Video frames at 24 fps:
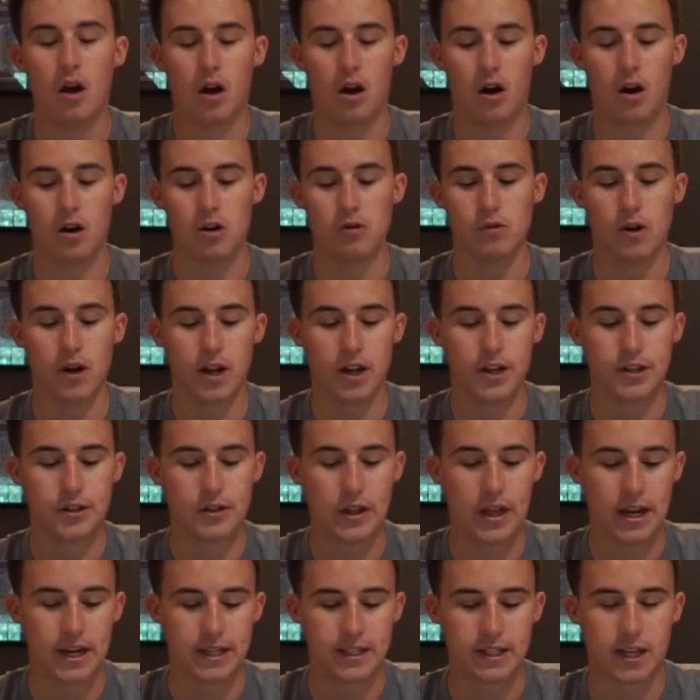alrighty, so
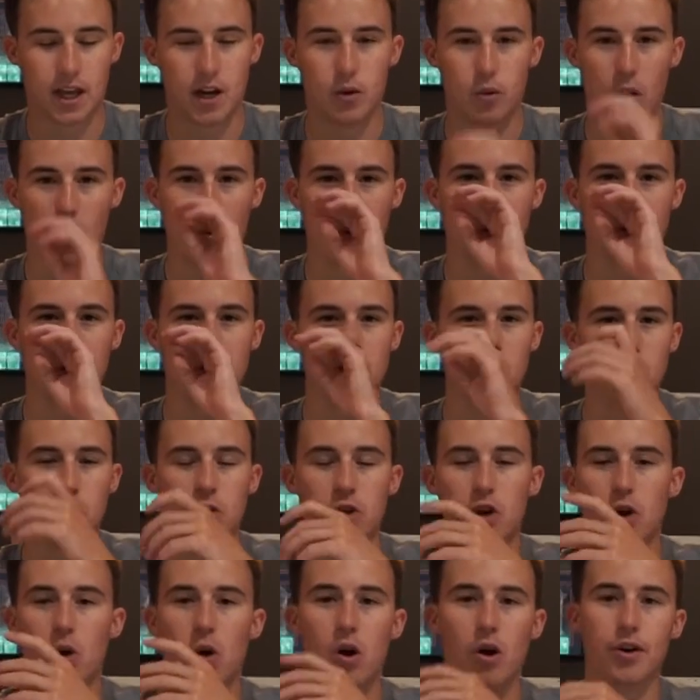that is kind of what we
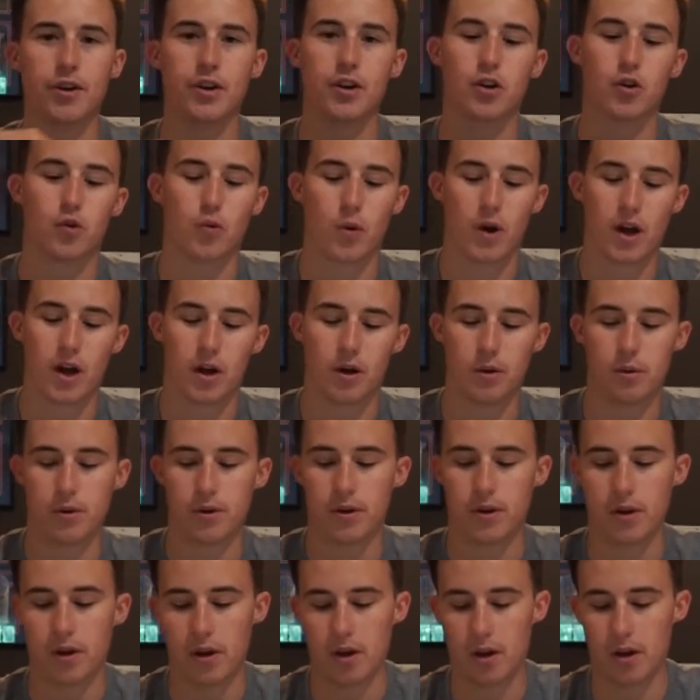do, all year round,
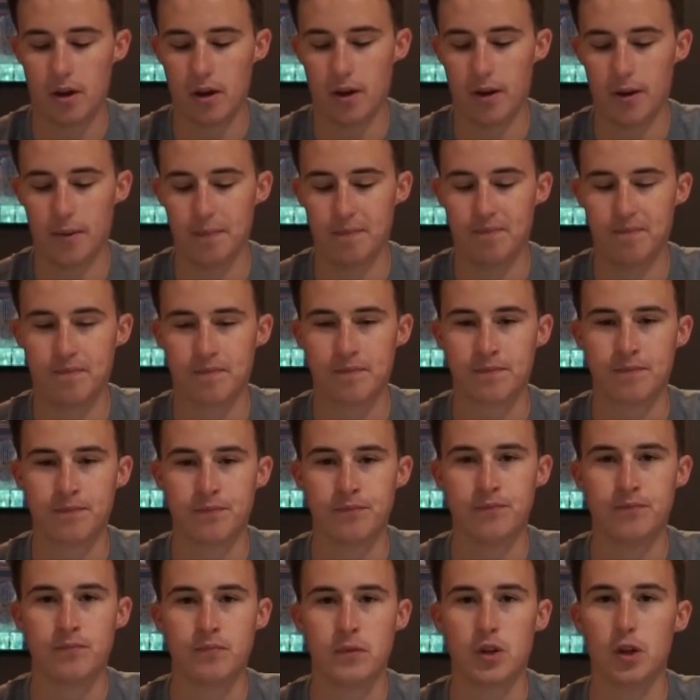
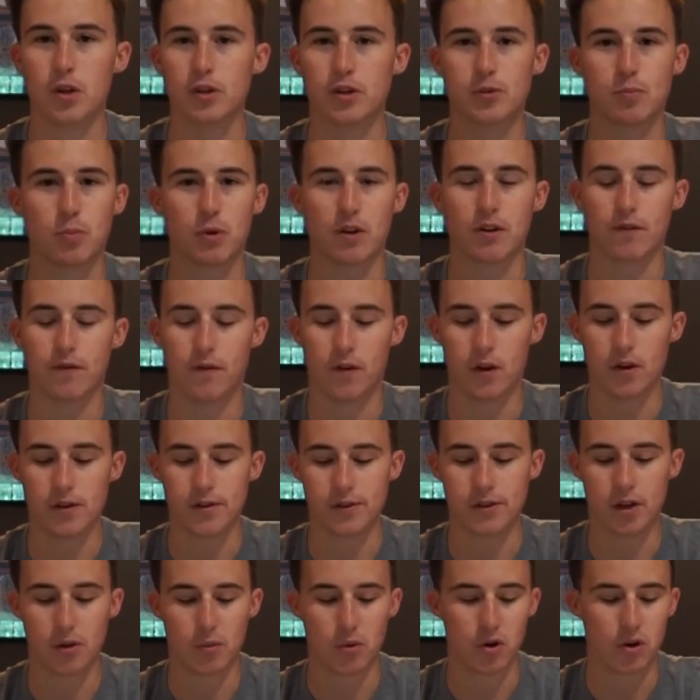spring, fall,
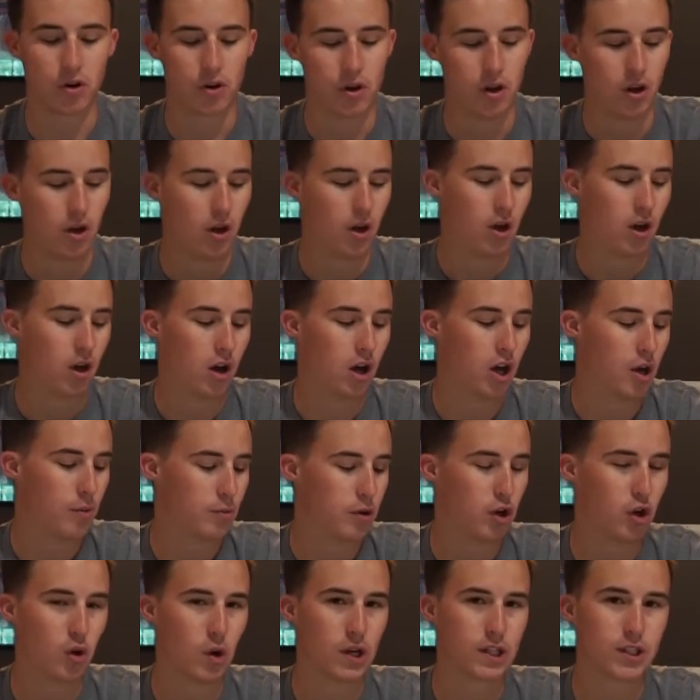summer.
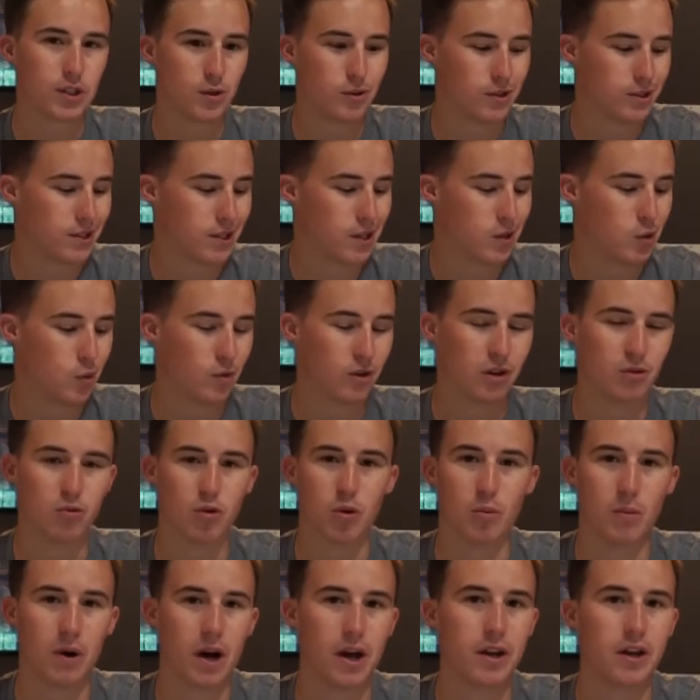As soon as the wiggle
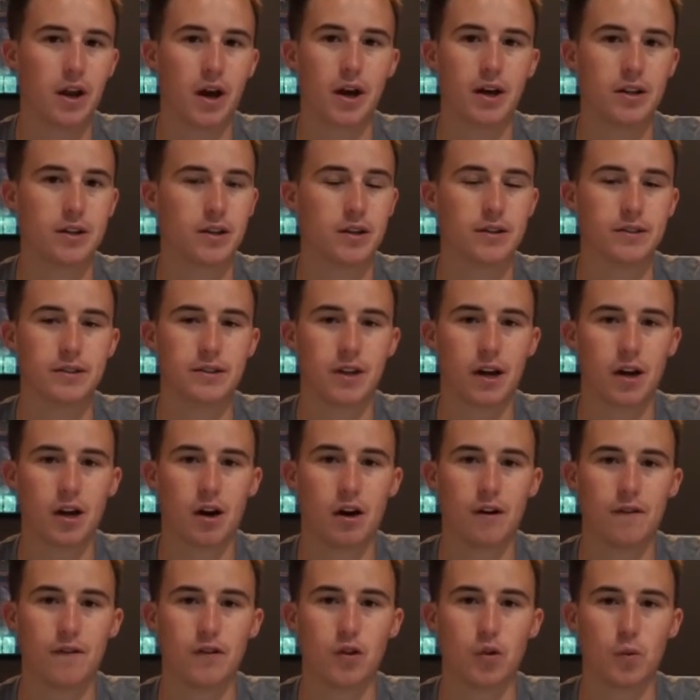worm bite does die
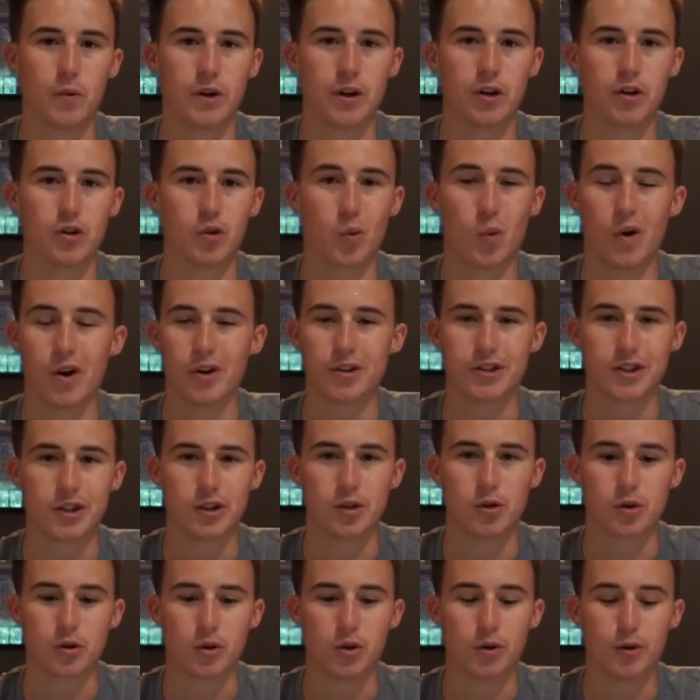off in the winter, the water's getting
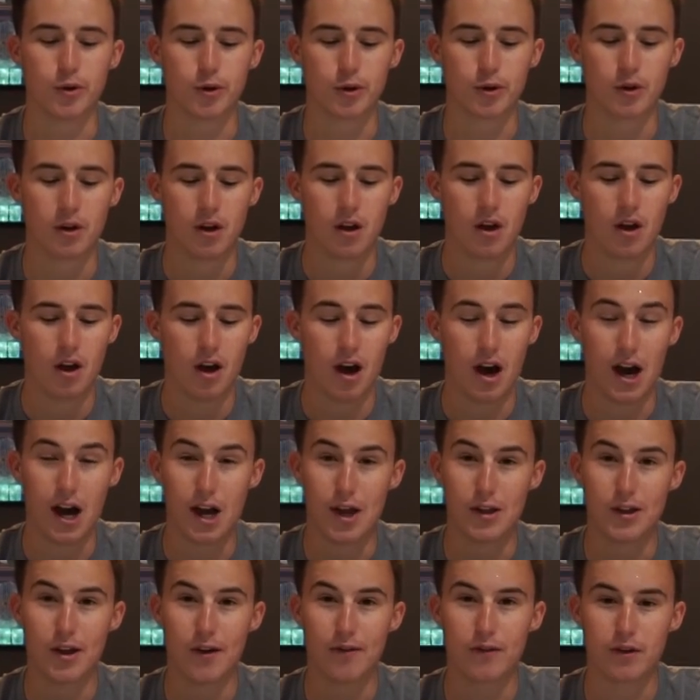a little colder,
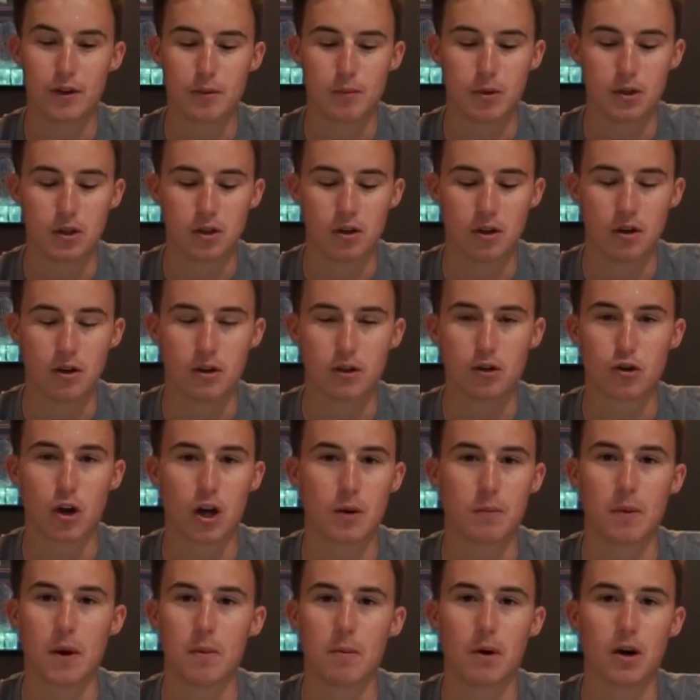I definitely put the
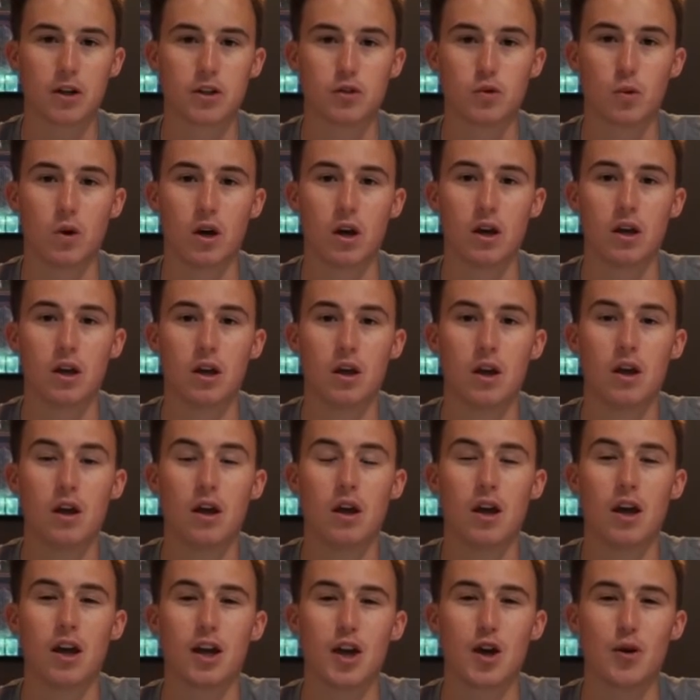crankbait box away to
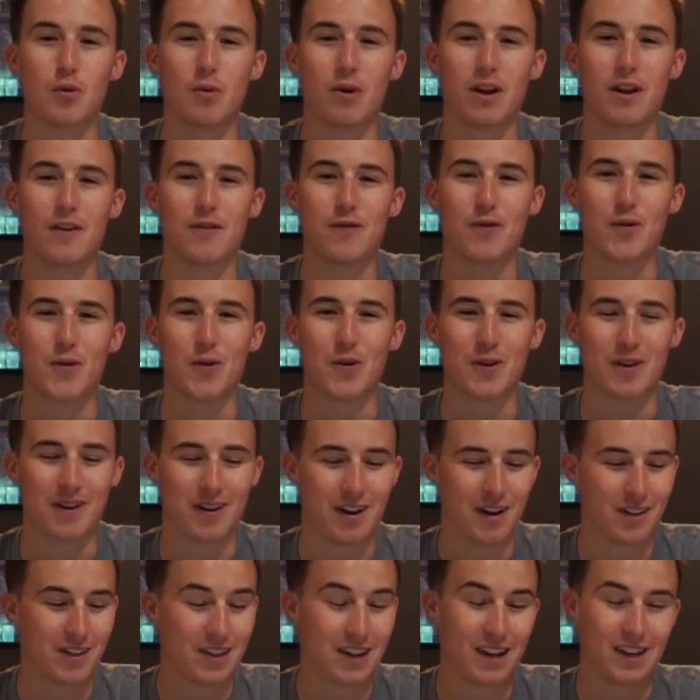get ready for
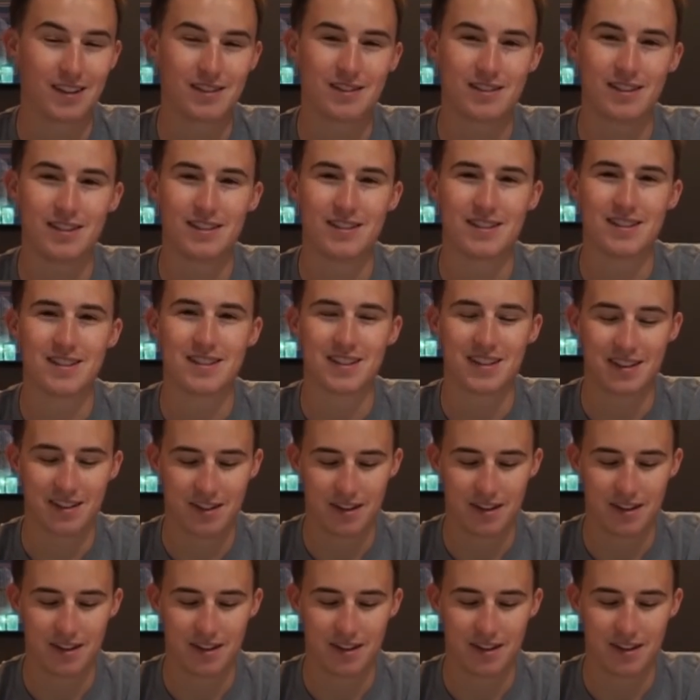the next season.